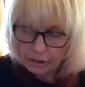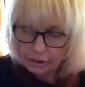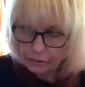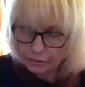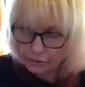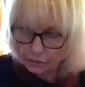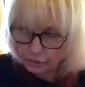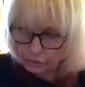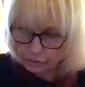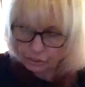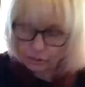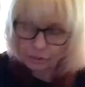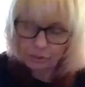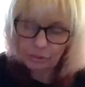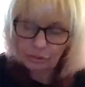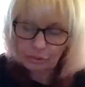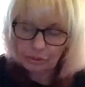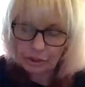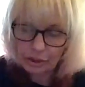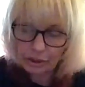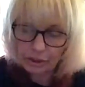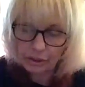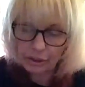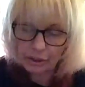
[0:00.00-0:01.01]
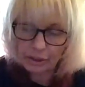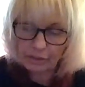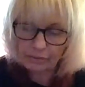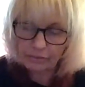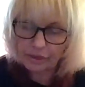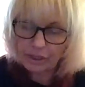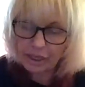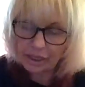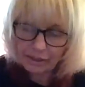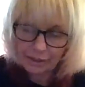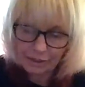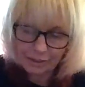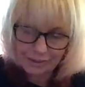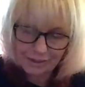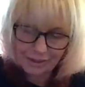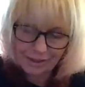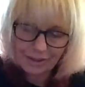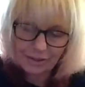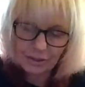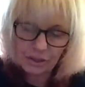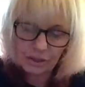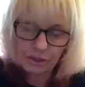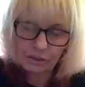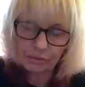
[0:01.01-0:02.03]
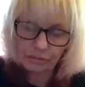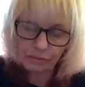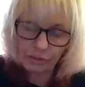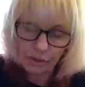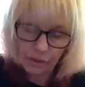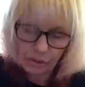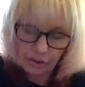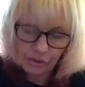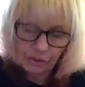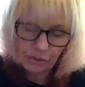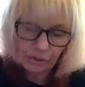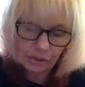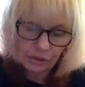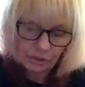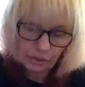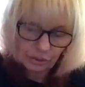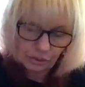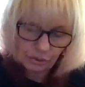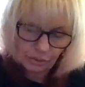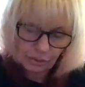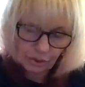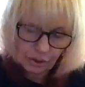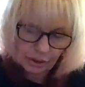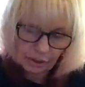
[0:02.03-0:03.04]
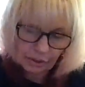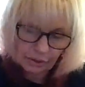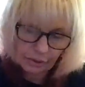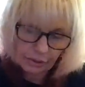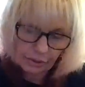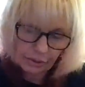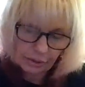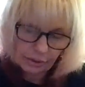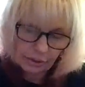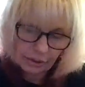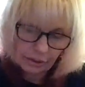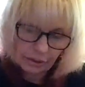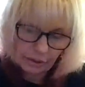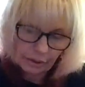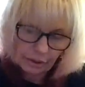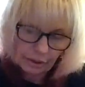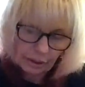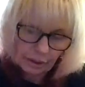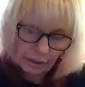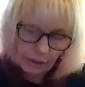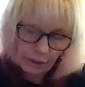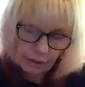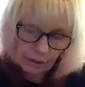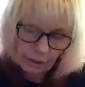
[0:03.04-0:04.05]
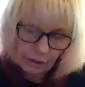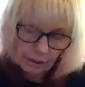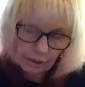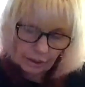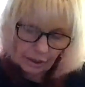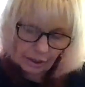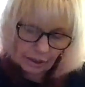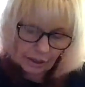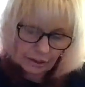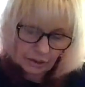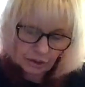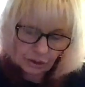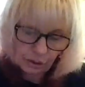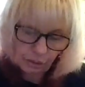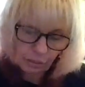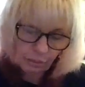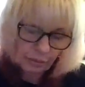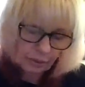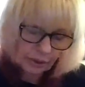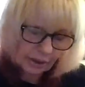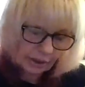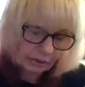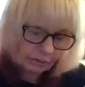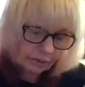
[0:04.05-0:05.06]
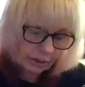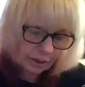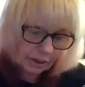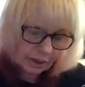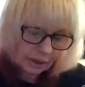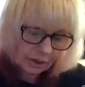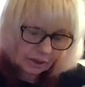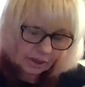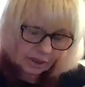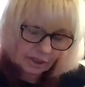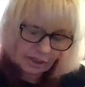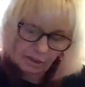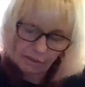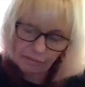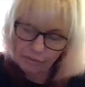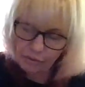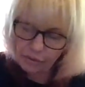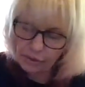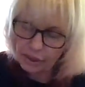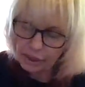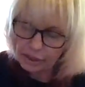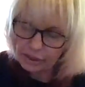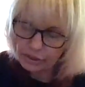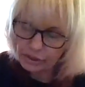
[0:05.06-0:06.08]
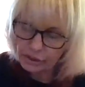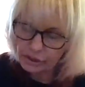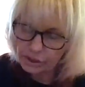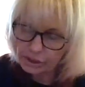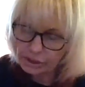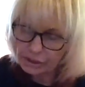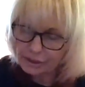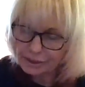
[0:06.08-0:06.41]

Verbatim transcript: the truth here. If nothing else, you've earned the truth here. And I do believe that there's several energies